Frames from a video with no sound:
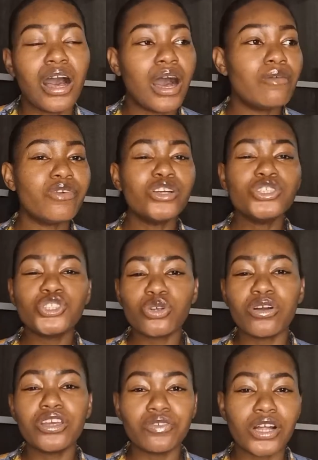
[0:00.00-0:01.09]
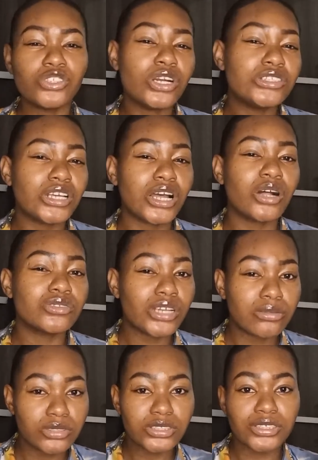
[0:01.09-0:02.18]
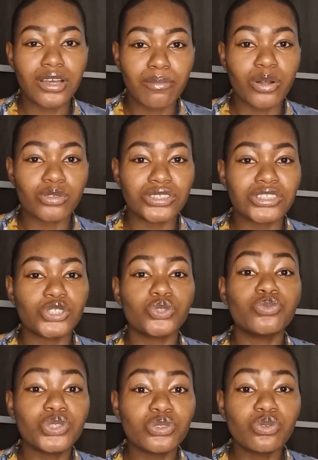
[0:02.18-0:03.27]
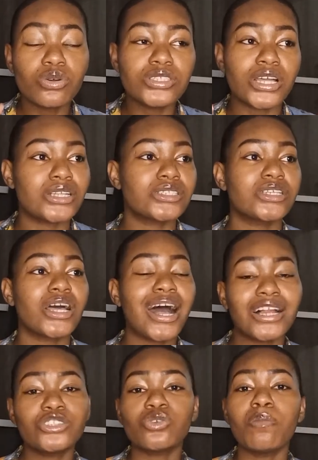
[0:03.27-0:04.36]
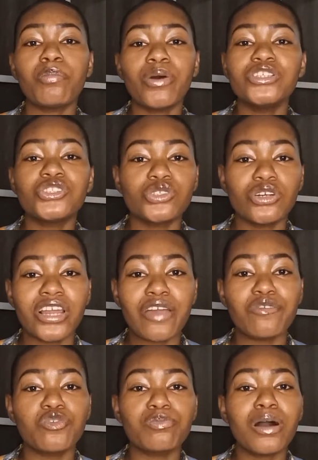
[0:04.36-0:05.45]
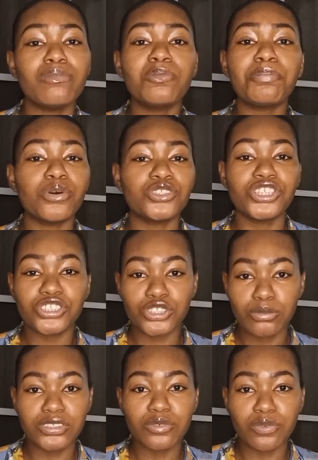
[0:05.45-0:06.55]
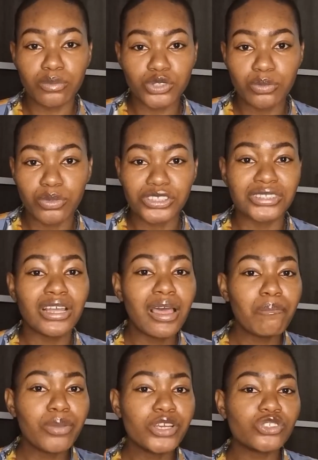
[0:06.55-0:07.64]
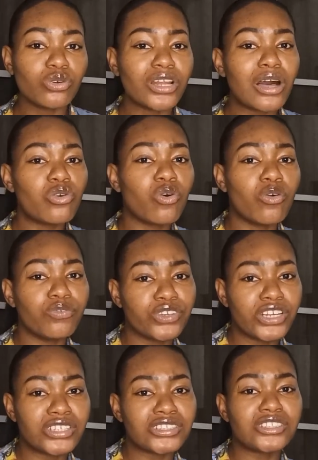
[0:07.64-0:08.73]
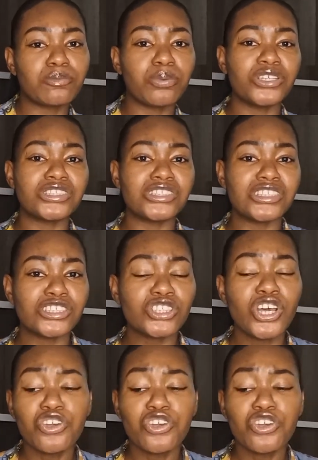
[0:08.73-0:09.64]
I'm very sure if you actually take out time to think about it, you would know that at some point in your life, you've probably purchased something from somebody based on how confident the person is.